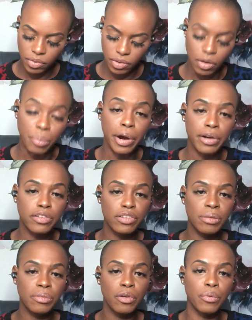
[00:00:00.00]
your
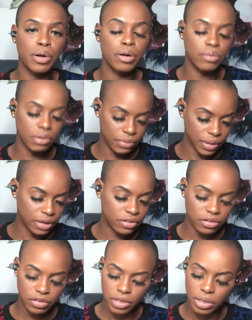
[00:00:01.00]
partnerships, your one-on-one
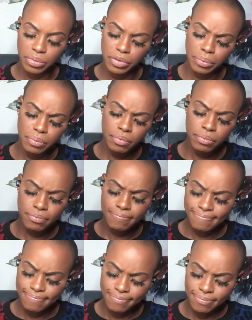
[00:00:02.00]
relationships,
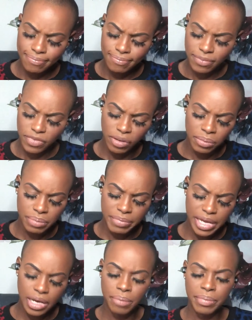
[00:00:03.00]
something may
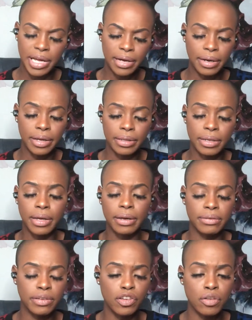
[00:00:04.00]
come out. Either, like I
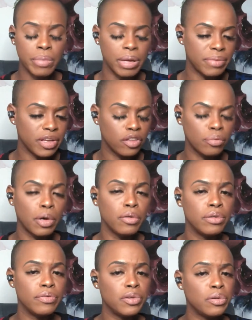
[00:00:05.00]
said, you may be
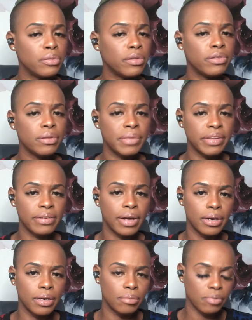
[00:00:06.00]
exposed if you're doing something that's
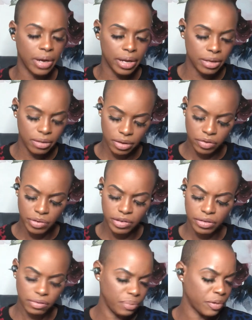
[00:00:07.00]
not upright,
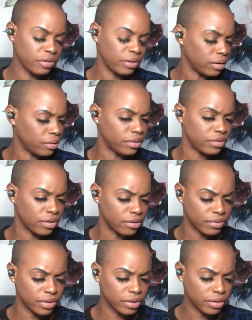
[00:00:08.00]
especially if the person don't
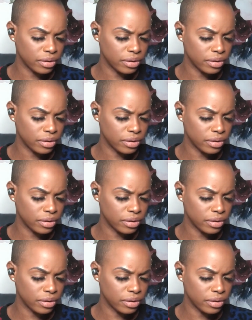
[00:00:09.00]
deserve it.